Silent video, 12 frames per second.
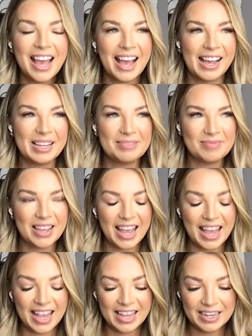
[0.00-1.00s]

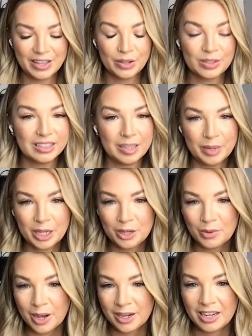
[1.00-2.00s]
And there's a limited
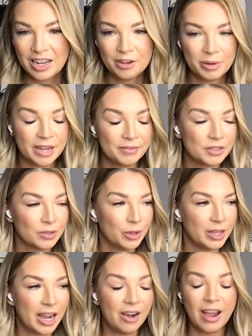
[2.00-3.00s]
quantity. We have
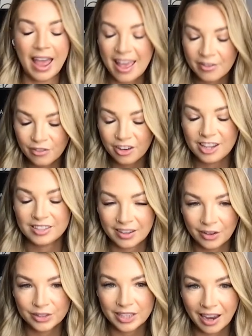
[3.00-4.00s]
sold out every
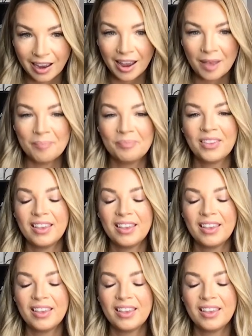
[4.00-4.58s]
single time.